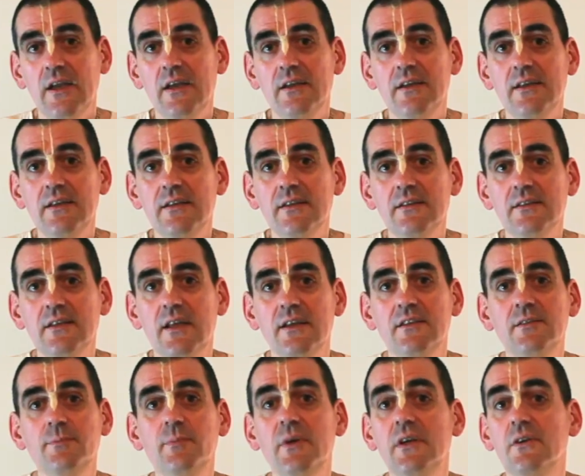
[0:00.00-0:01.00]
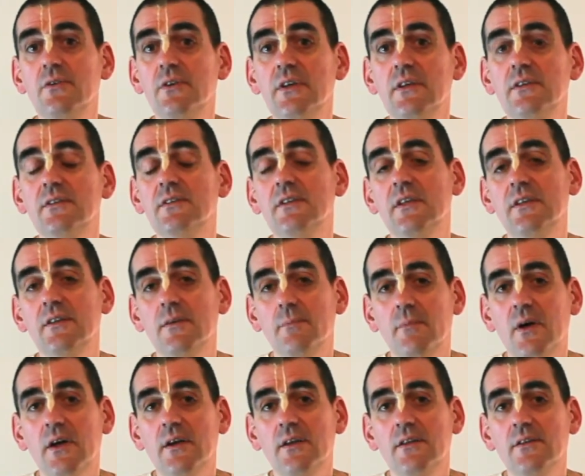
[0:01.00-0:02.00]
it is experienced in the
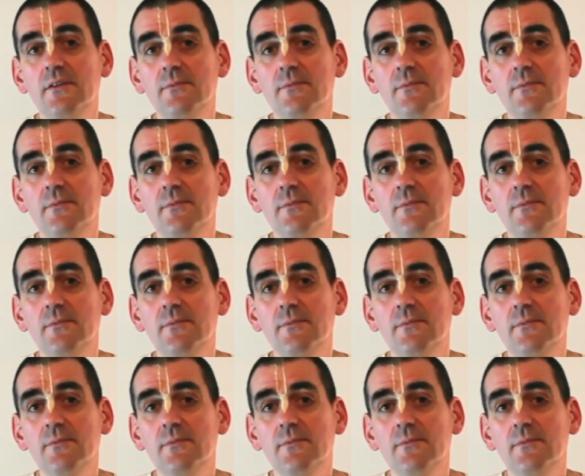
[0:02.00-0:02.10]
mind.